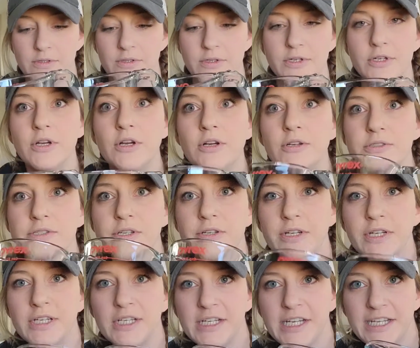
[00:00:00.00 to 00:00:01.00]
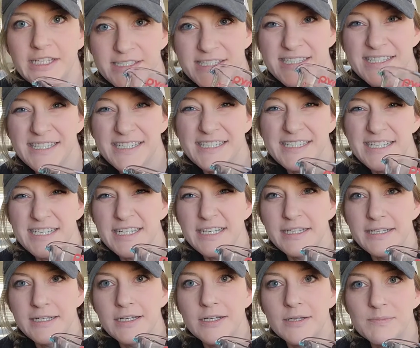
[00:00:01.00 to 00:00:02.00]
You're also going to need
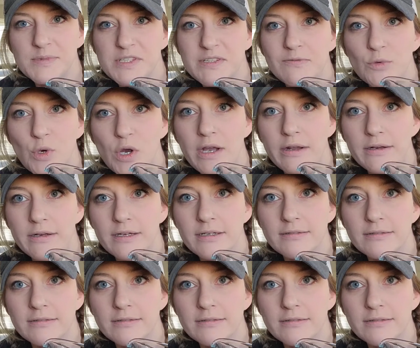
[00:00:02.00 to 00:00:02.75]
16 cups of water.